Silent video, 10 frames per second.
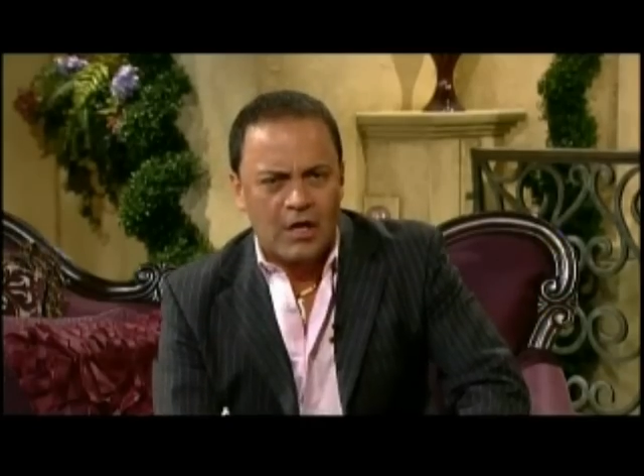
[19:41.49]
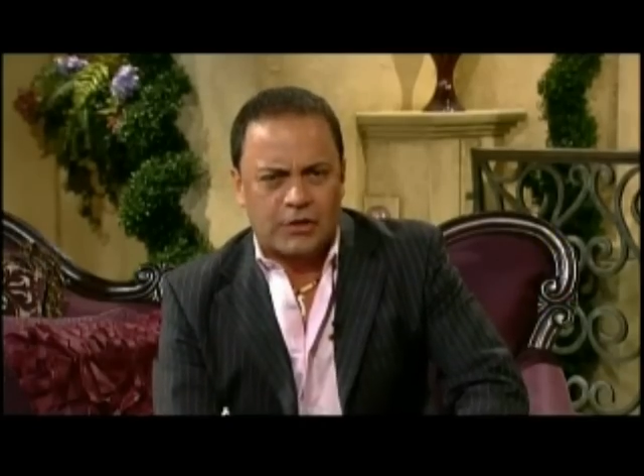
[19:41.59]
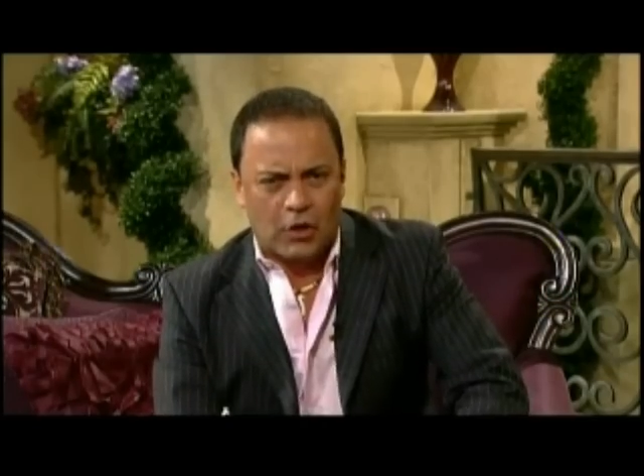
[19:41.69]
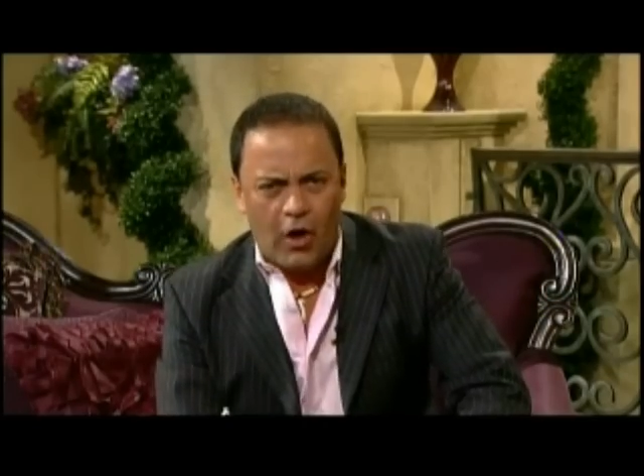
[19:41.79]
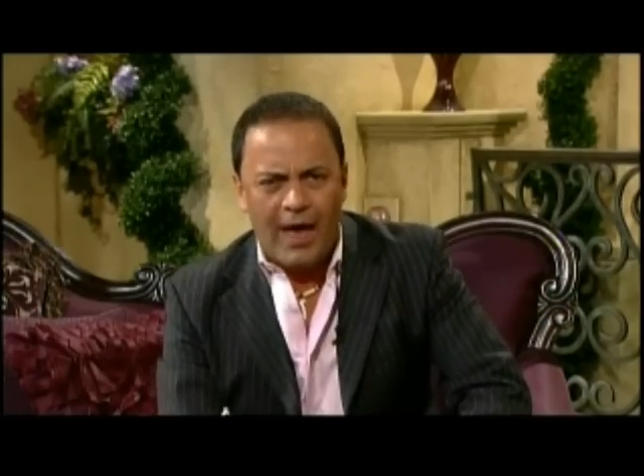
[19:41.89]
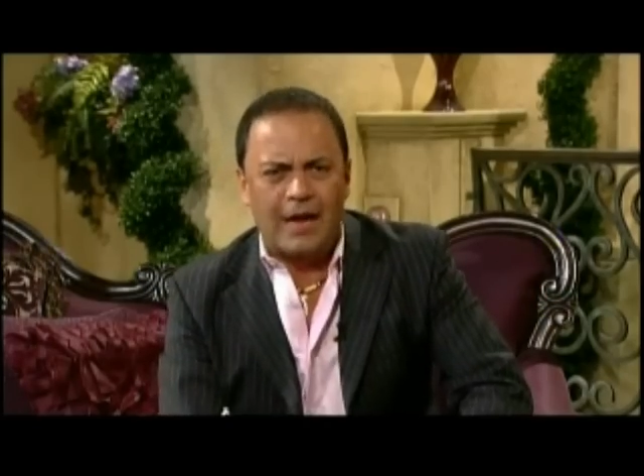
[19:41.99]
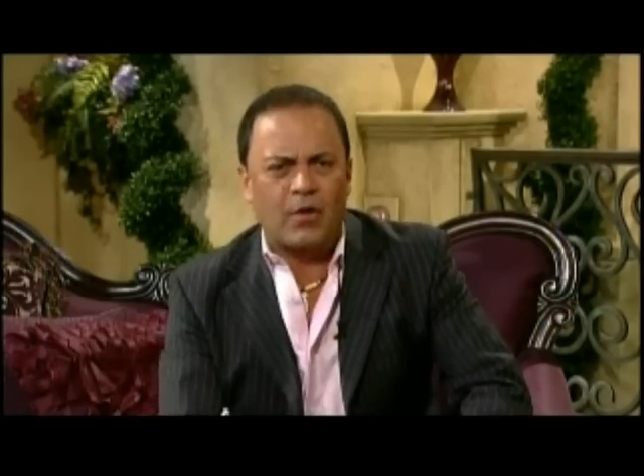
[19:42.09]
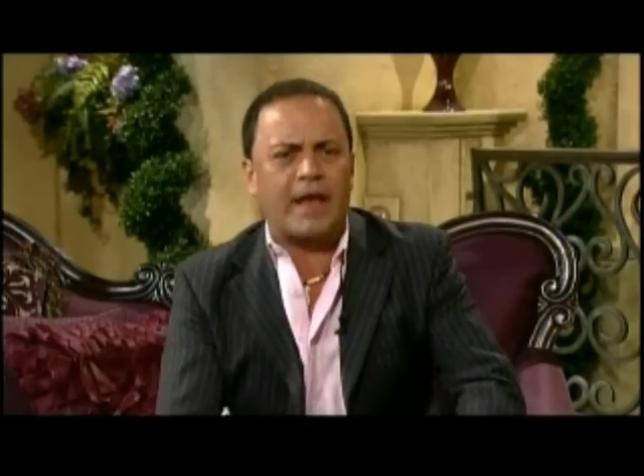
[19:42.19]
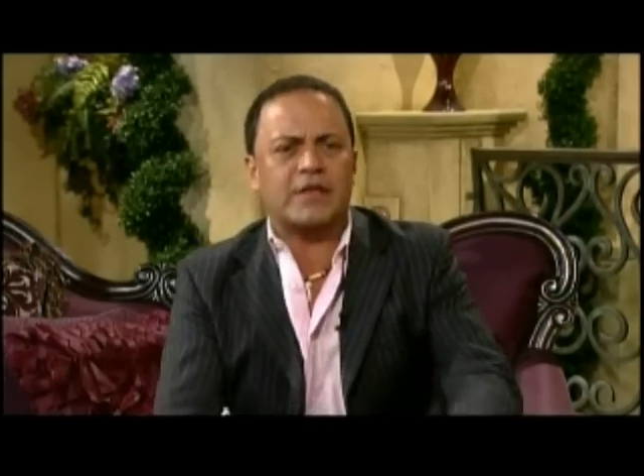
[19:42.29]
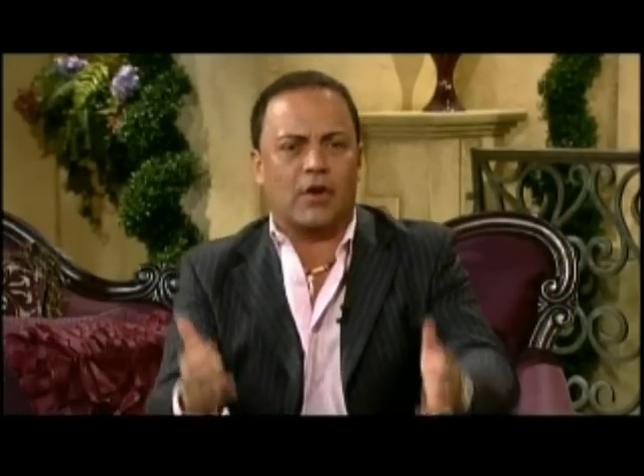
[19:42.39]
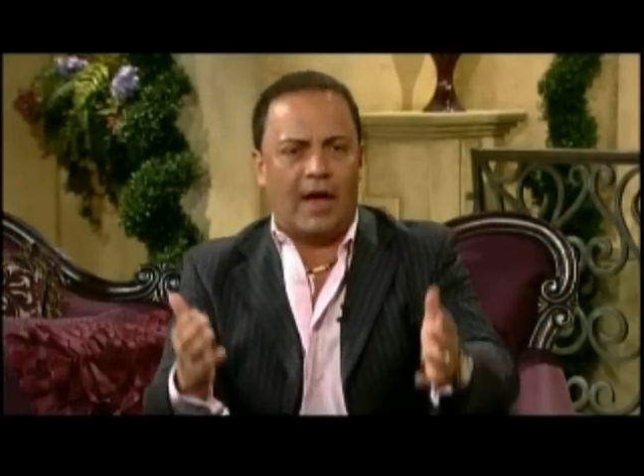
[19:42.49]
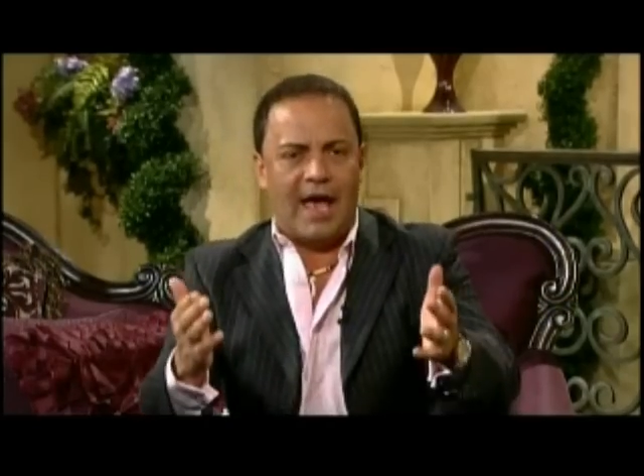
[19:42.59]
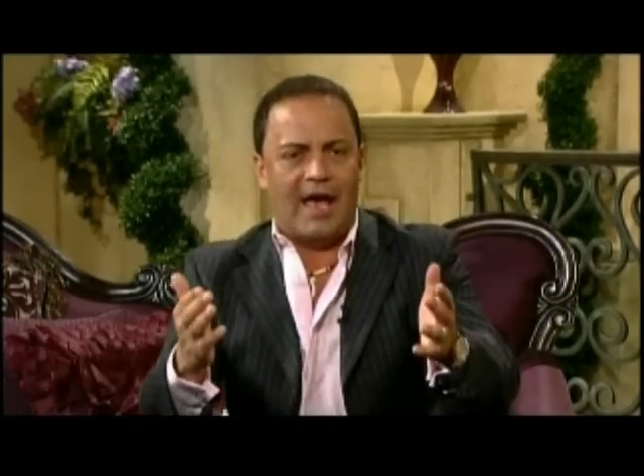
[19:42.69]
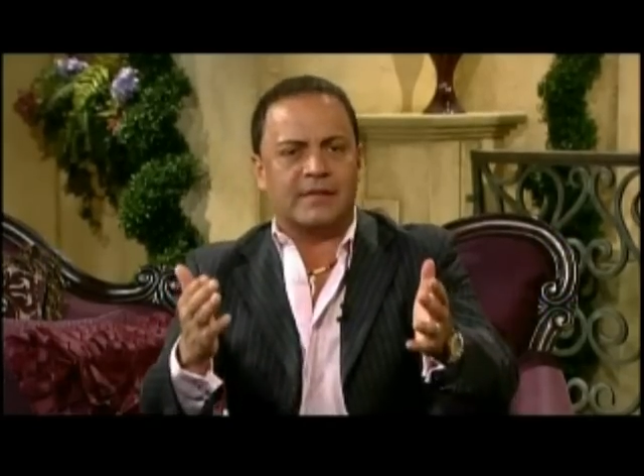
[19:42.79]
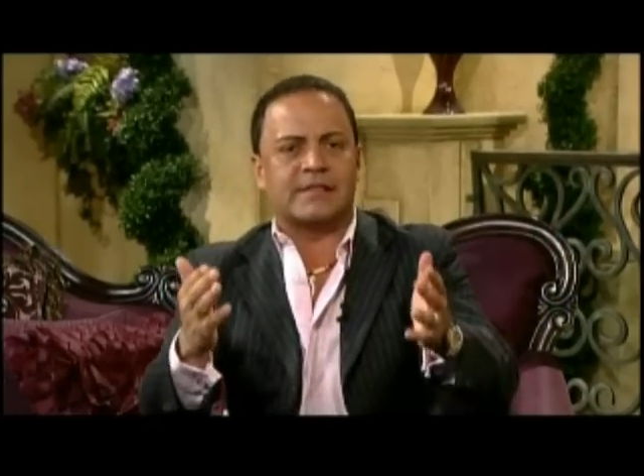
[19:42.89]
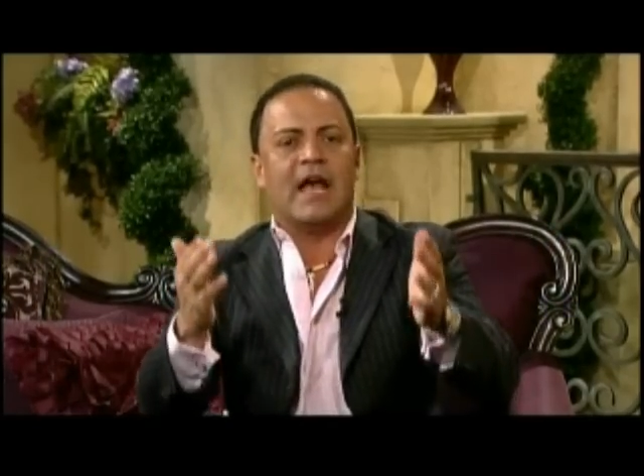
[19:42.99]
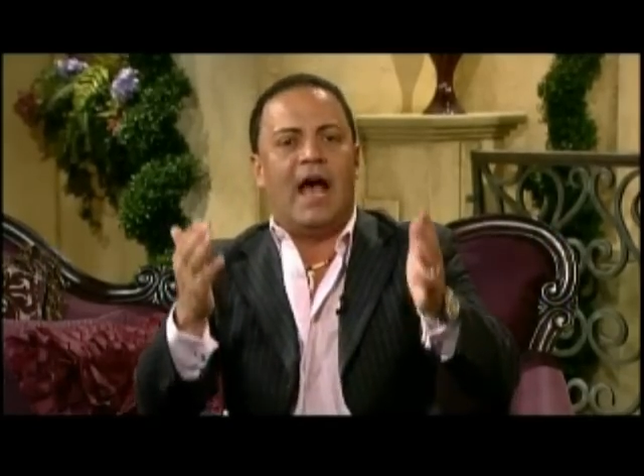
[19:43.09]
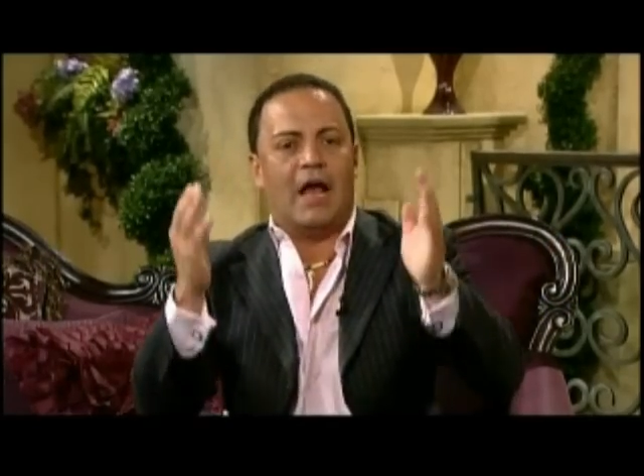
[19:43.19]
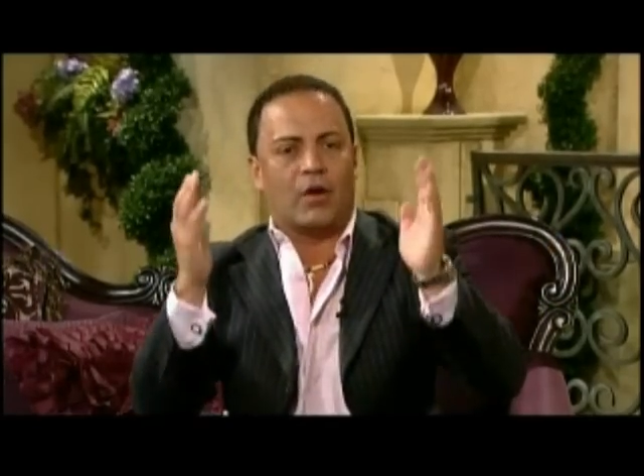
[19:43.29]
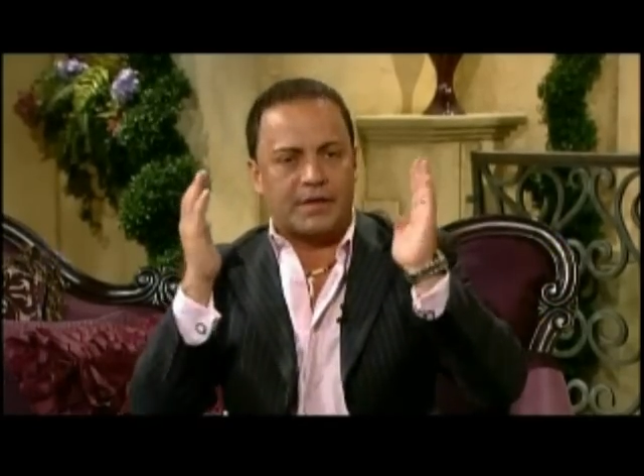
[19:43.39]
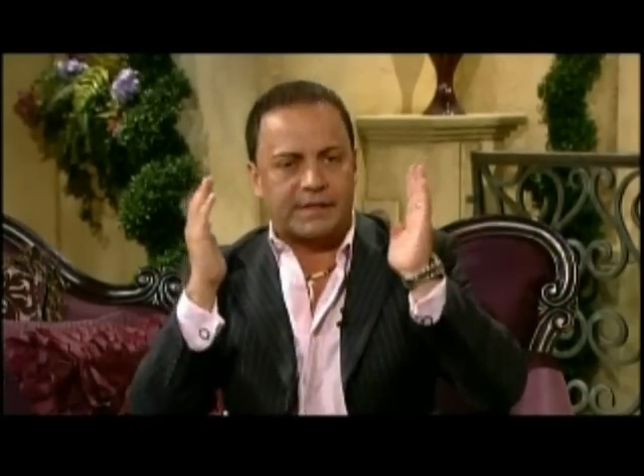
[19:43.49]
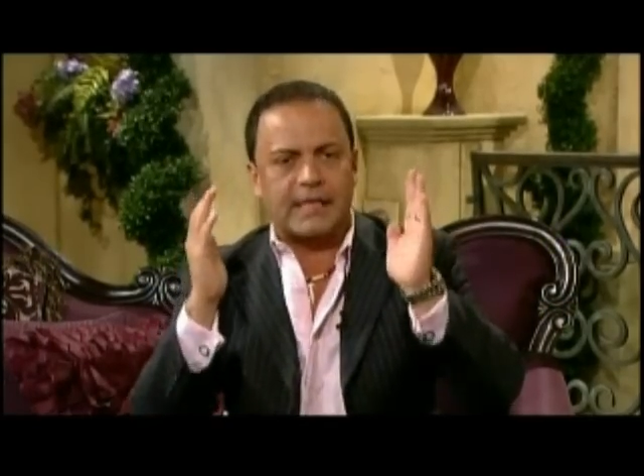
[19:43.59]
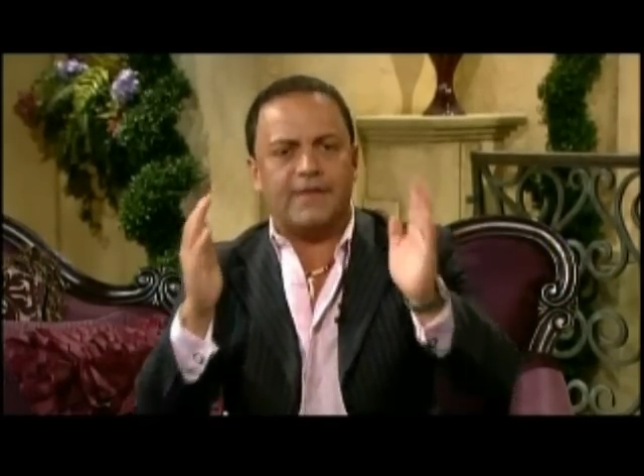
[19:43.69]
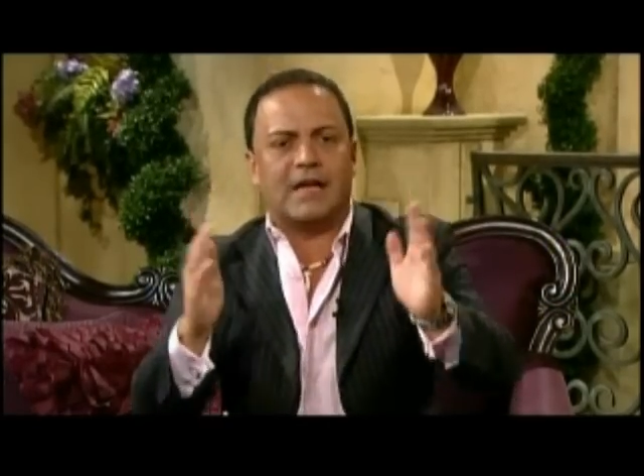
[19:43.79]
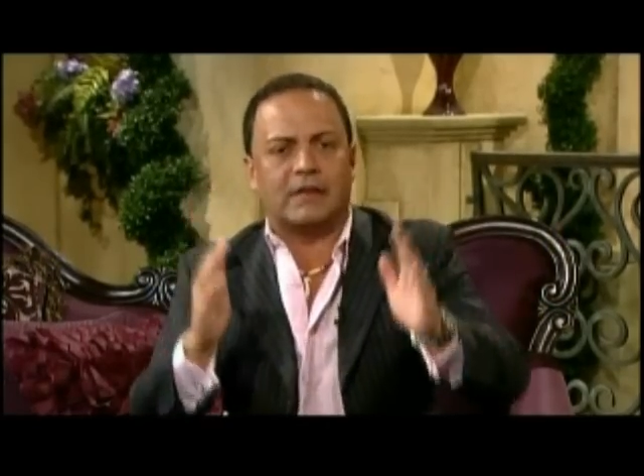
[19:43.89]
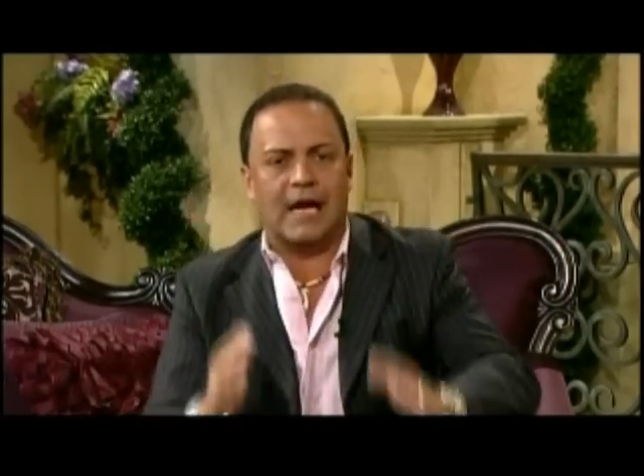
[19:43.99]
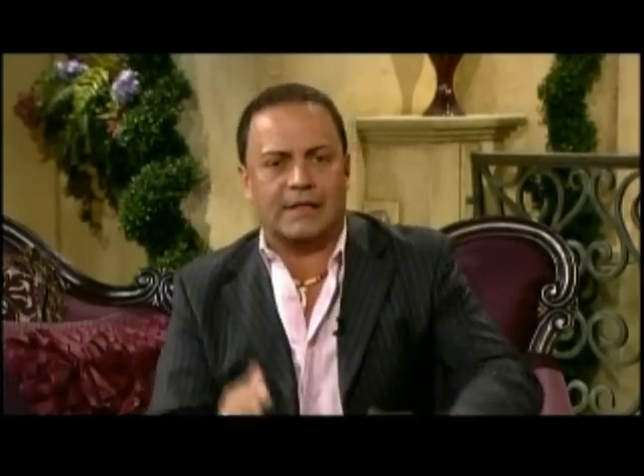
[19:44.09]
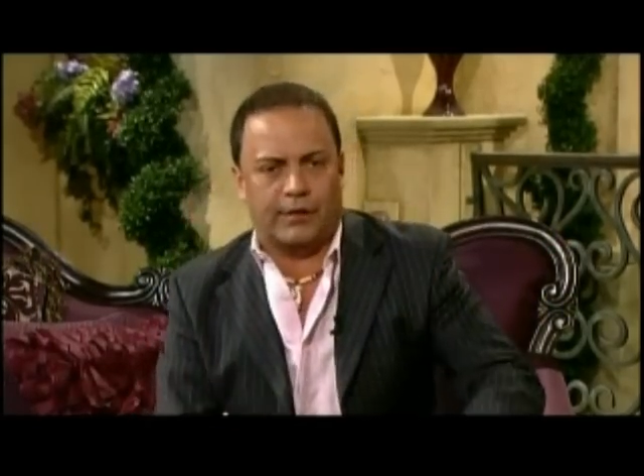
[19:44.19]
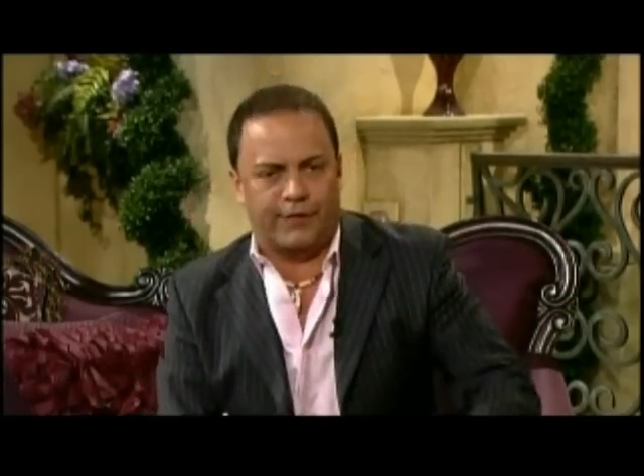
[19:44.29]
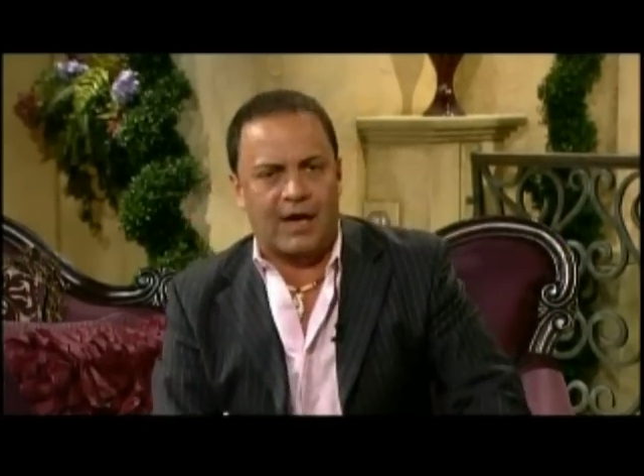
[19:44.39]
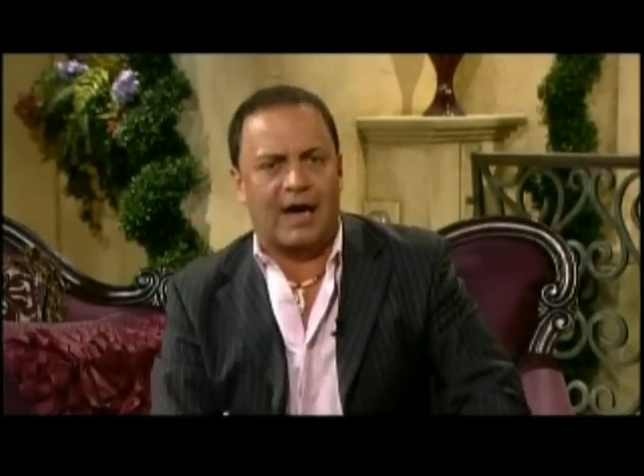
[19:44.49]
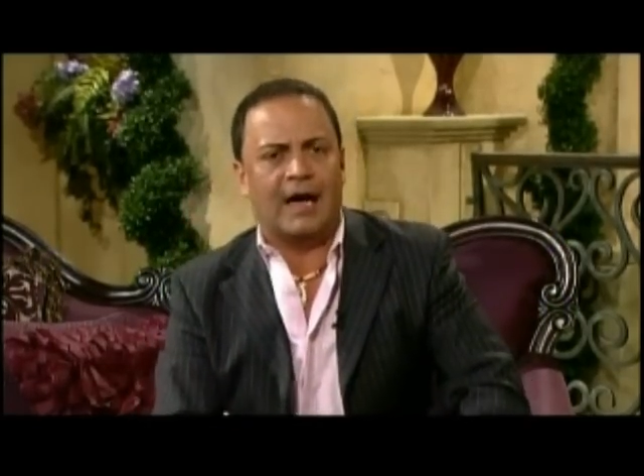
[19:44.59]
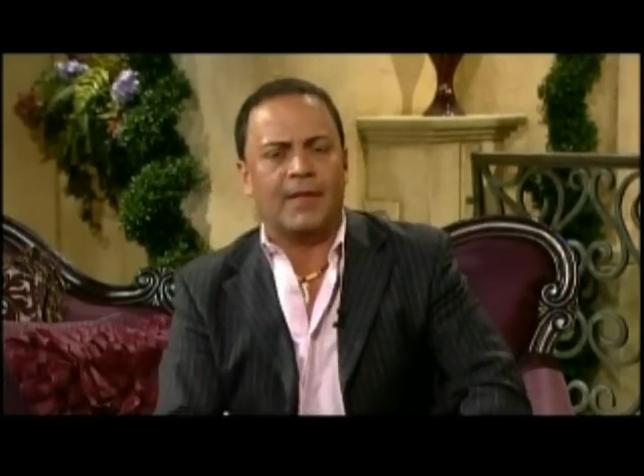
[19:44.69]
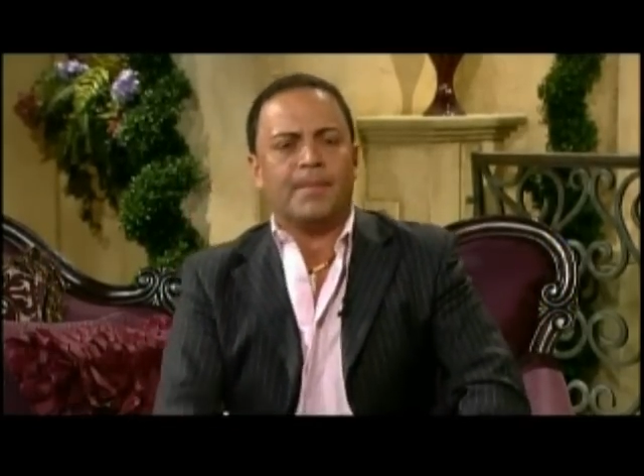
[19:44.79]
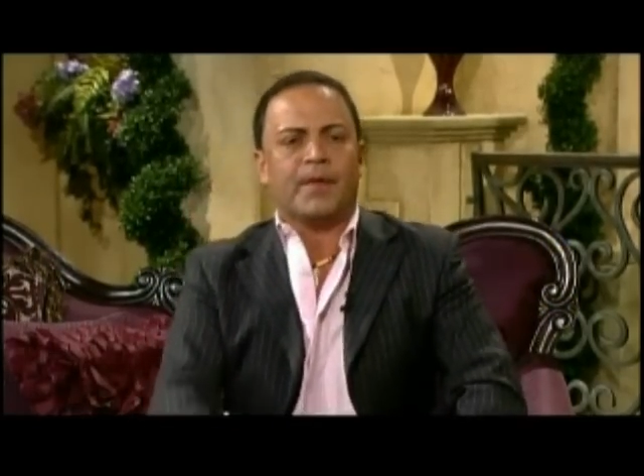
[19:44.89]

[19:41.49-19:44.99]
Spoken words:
So go ahead and raise your hands and receive the touch of God.